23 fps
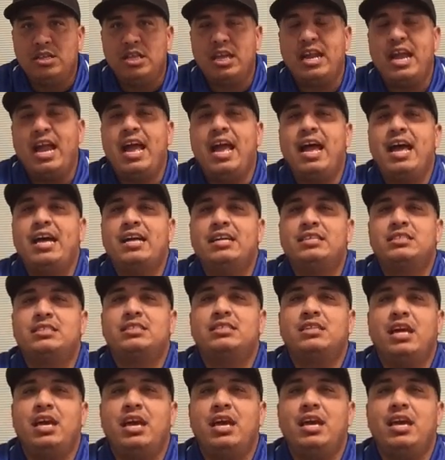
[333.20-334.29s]
that
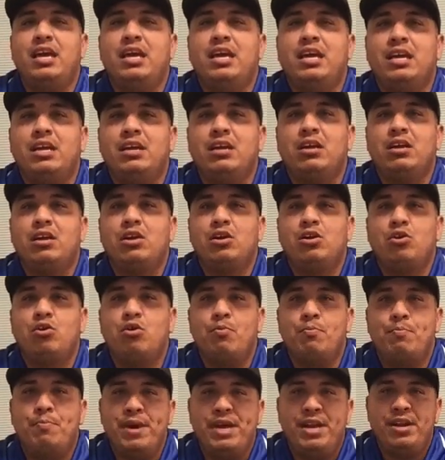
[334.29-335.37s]
has a
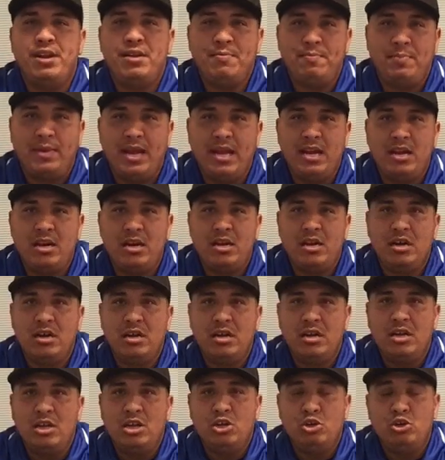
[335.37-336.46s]
competitive player,
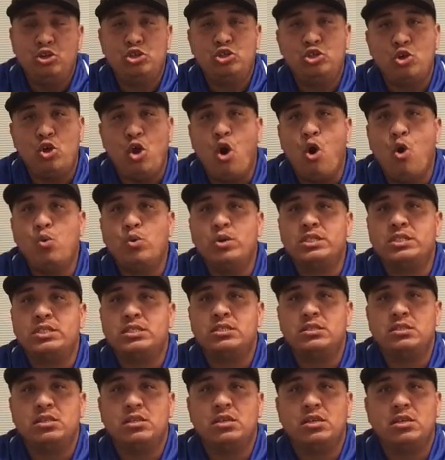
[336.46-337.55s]
you should
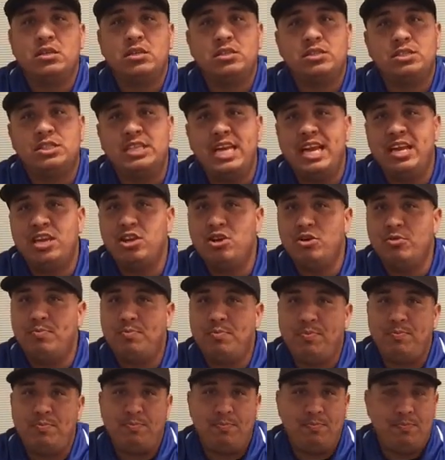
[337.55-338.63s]
always take your
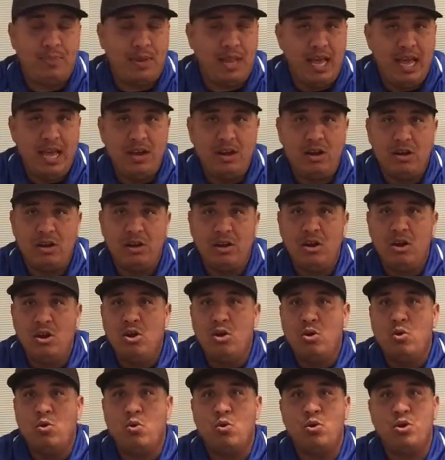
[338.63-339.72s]
player
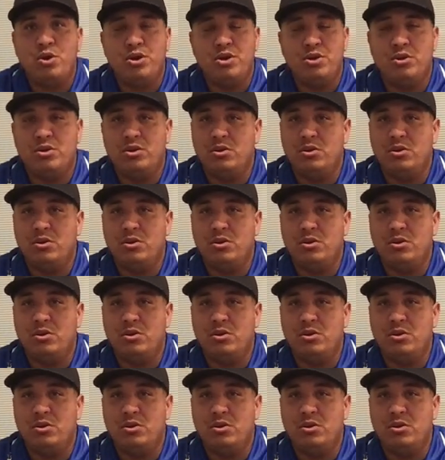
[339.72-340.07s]
or